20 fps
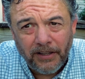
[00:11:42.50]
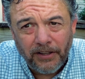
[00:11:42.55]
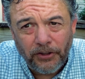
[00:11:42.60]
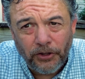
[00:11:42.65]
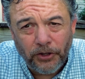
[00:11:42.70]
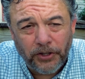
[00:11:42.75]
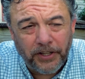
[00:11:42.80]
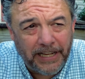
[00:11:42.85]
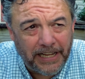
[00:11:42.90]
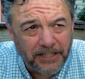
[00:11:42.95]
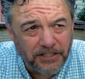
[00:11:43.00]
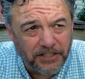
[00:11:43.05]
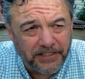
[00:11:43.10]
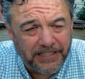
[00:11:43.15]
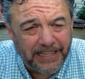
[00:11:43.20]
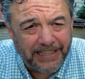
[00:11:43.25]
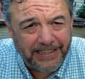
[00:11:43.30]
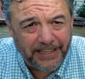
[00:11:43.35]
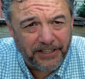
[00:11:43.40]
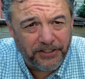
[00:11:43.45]
you can actually
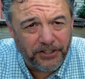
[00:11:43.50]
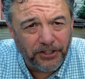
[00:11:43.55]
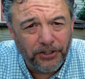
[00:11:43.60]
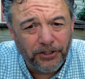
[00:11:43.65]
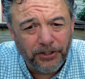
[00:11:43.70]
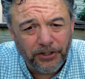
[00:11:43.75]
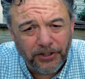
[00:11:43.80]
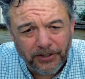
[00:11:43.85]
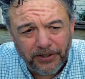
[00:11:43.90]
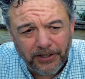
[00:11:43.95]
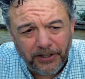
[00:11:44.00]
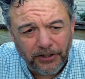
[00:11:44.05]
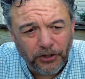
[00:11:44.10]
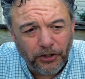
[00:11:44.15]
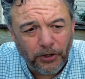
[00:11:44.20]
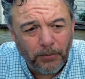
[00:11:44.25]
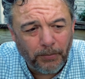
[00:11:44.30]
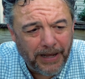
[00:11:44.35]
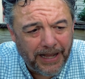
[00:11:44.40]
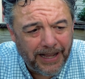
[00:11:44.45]
take that tuner and you
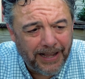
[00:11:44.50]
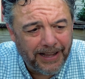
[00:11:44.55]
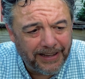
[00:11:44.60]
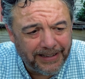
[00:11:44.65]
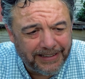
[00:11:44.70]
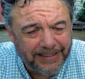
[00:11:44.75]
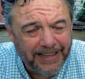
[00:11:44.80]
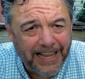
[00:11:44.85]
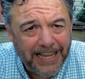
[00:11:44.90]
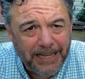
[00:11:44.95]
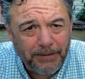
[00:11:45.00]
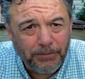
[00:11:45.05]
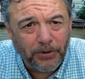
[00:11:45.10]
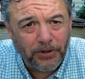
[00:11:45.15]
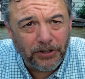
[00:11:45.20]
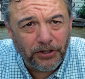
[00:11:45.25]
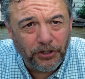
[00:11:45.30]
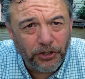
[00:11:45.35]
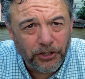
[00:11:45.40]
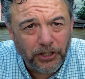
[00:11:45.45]
can buy a
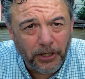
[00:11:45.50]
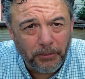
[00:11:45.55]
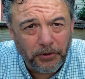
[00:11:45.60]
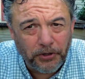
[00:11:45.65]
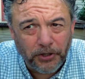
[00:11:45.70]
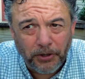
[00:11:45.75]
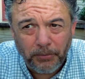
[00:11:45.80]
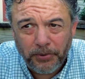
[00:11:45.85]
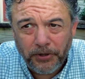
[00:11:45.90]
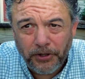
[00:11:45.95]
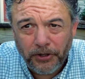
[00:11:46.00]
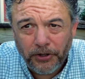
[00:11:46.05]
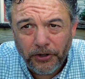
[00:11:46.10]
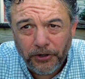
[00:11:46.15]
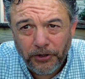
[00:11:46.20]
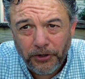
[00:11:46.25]
cable and hook up your computer,